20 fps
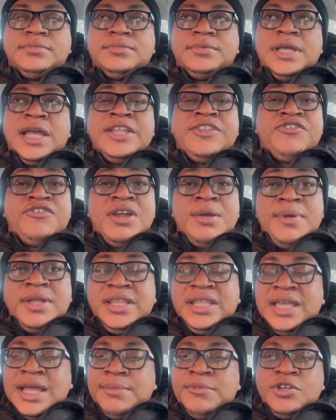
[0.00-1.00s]
Eddy
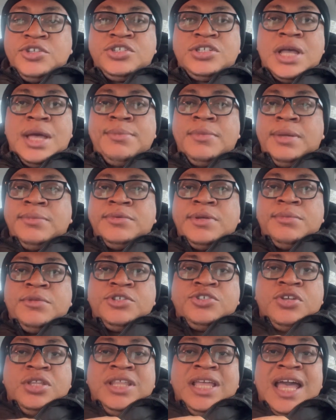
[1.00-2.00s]
Remedy. I'm
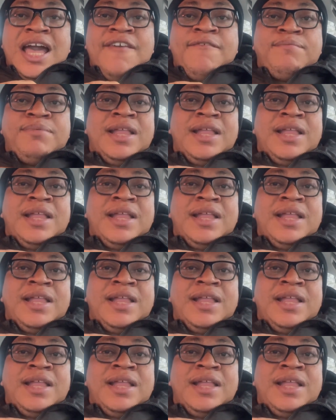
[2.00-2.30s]
not sure they have